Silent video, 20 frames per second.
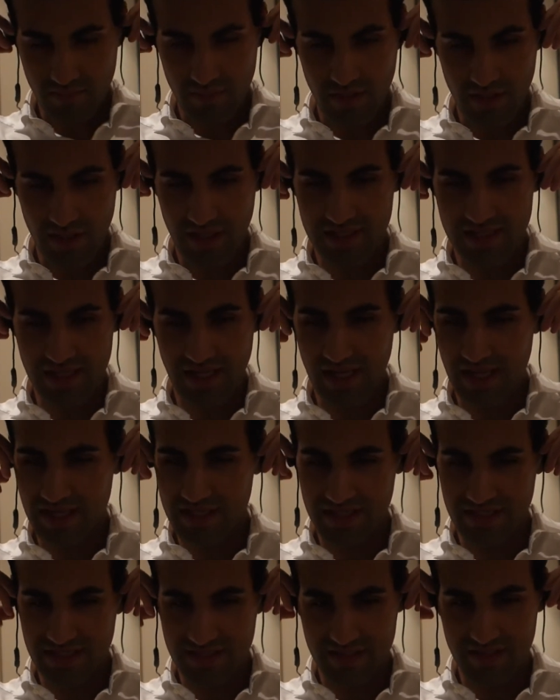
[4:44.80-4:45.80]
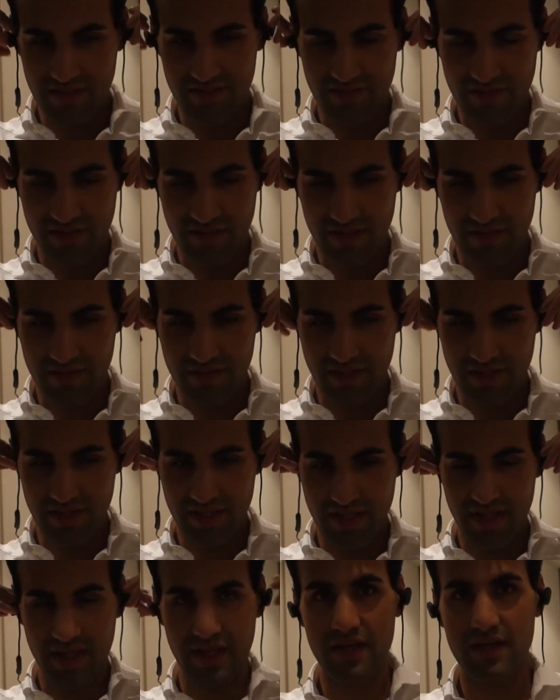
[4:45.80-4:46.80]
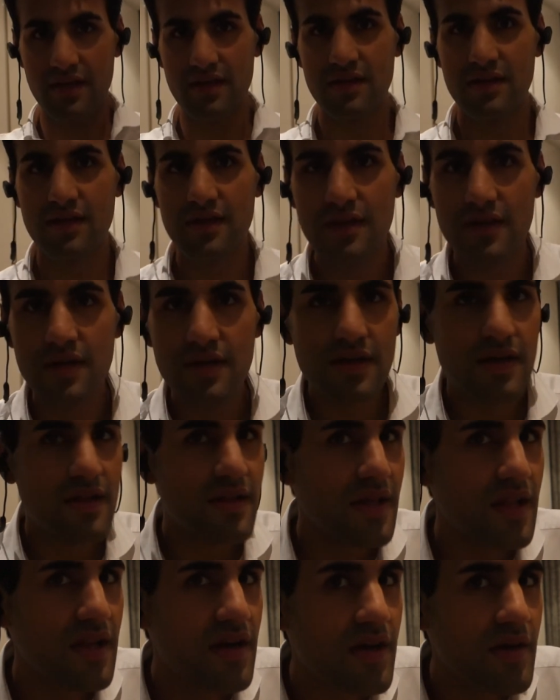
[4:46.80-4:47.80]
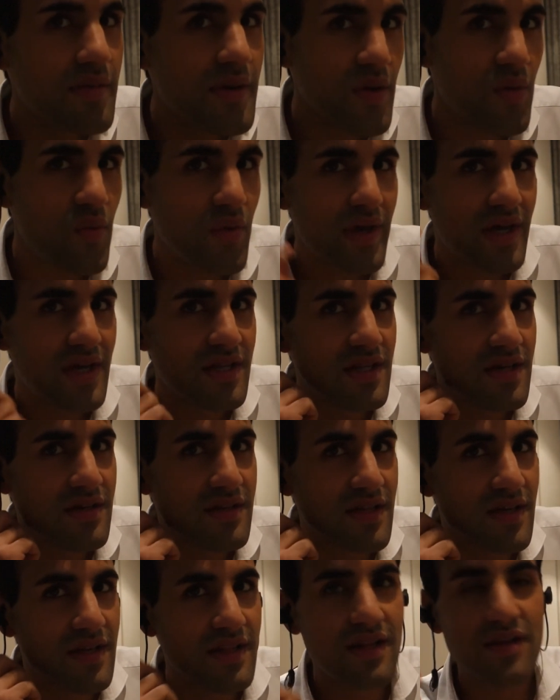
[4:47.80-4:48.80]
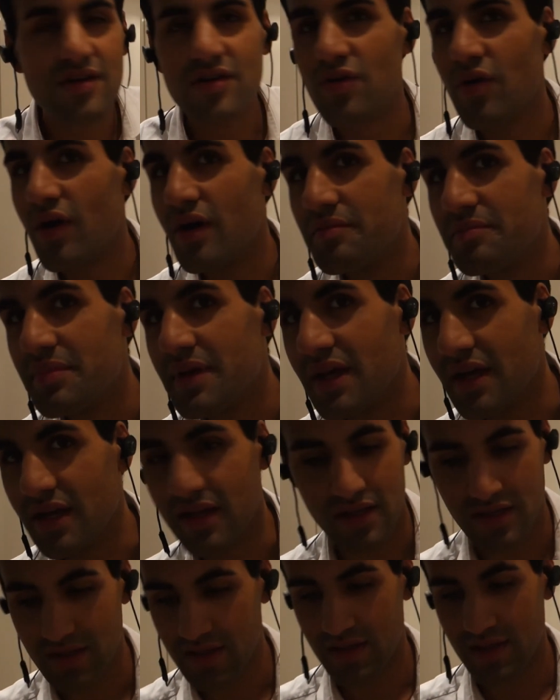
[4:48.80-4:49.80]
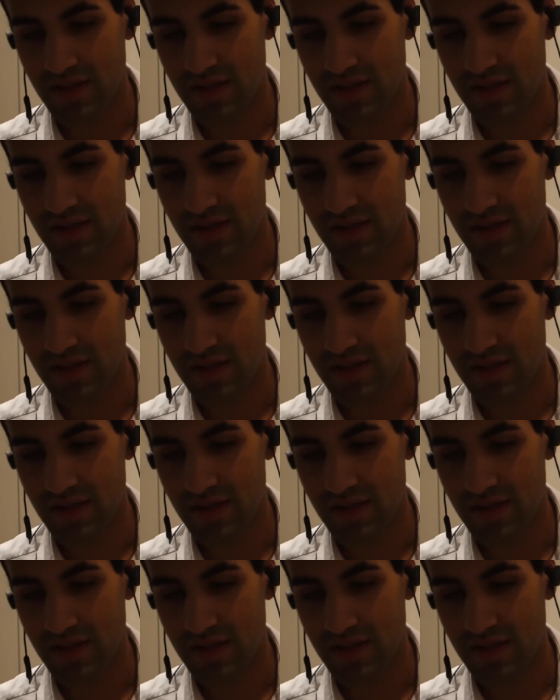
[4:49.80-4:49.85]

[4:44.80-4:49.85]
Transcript: You guys, I like these so far. What do you think? They look a bit weird, don't they? They look quite big.